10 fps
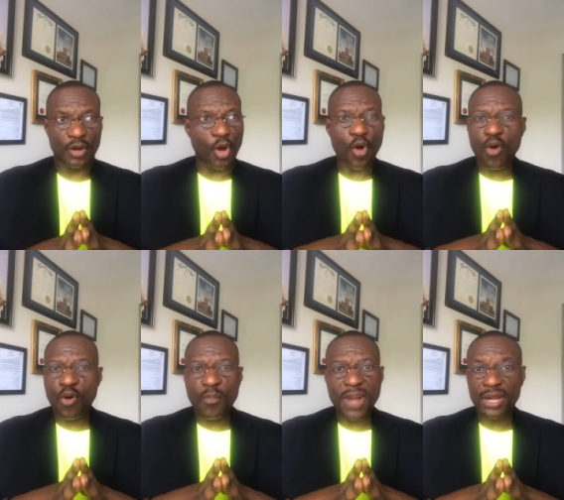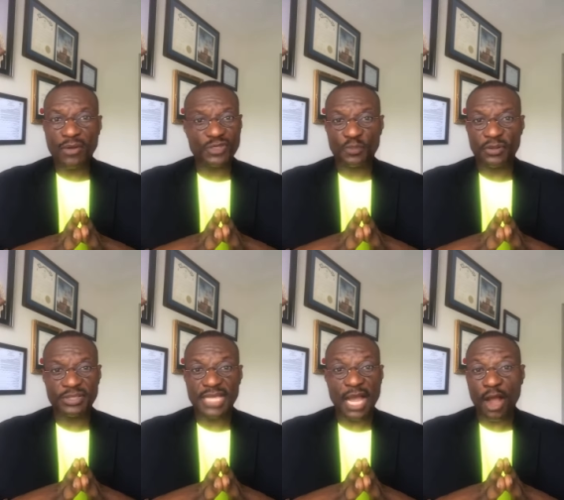all manner of
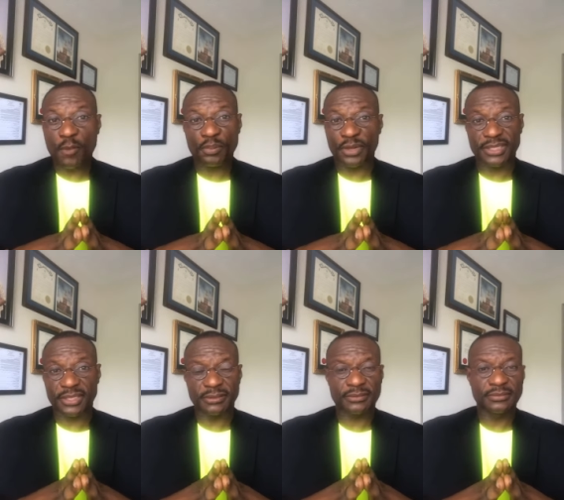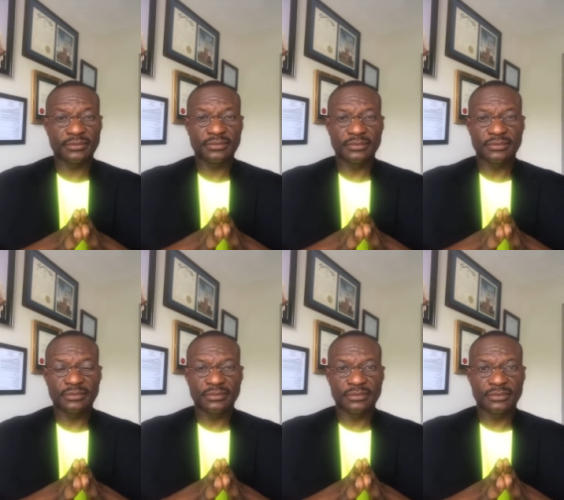spirits are operating.
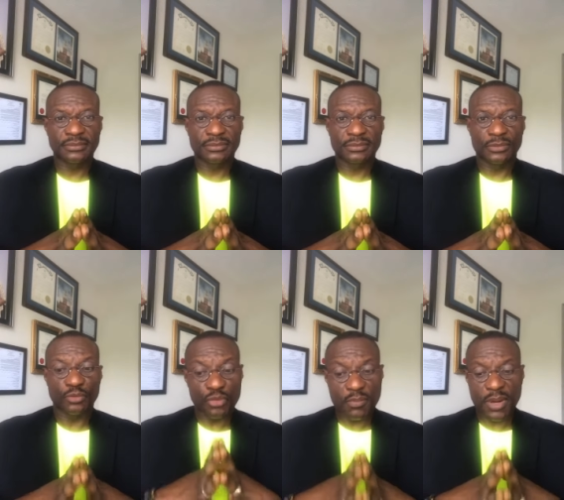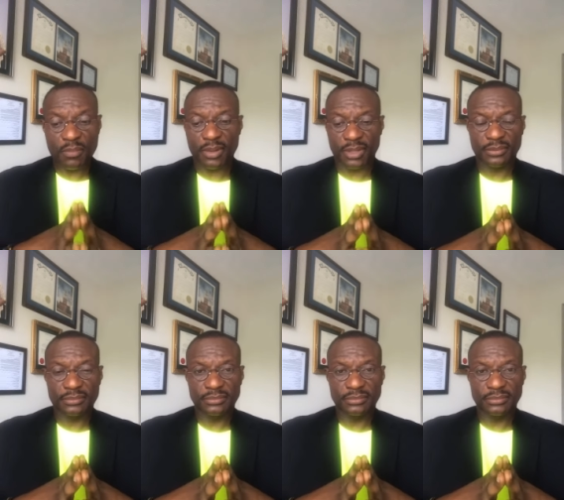Remember,